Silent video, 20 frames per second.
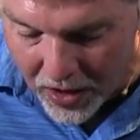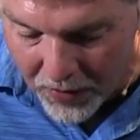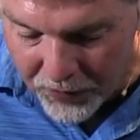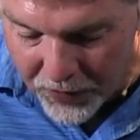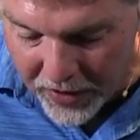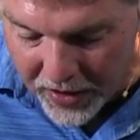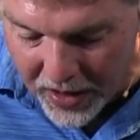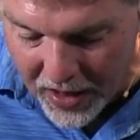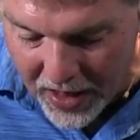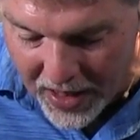of
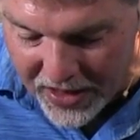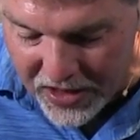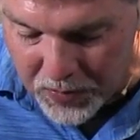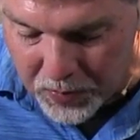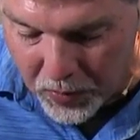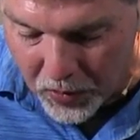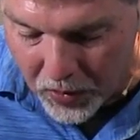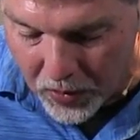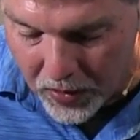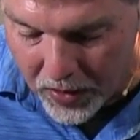the
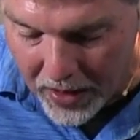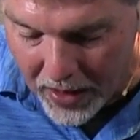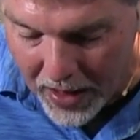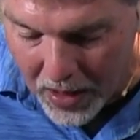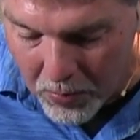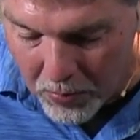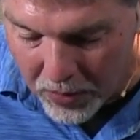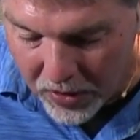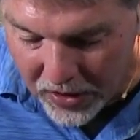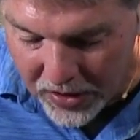gospel
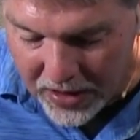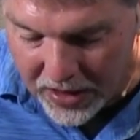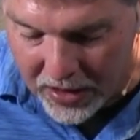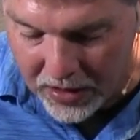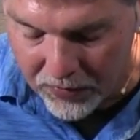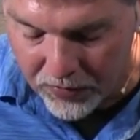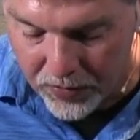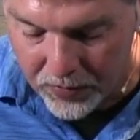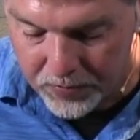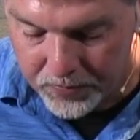and
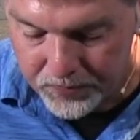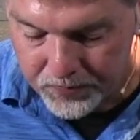believe